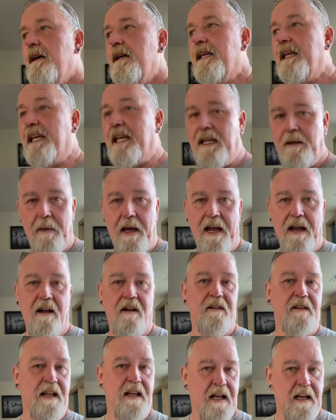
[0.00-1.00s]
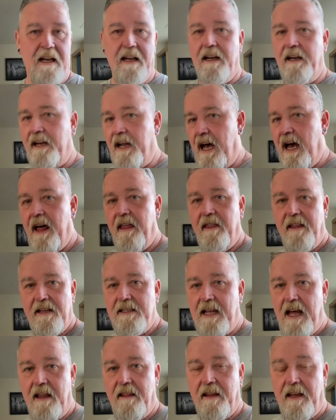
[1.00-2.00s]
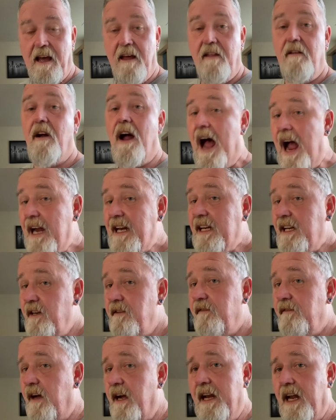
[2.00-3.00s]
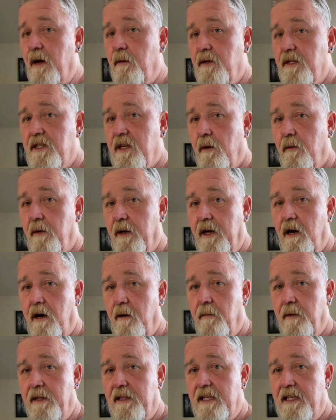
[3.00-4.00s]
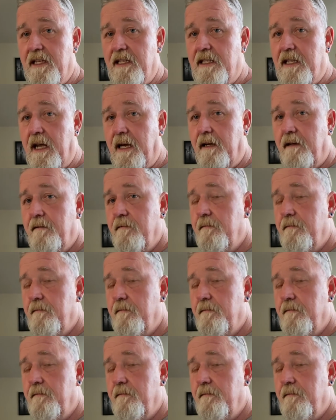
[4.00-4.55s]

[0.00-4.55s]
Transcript: email, this, that, and the other. I need to find out what's going on with this thing.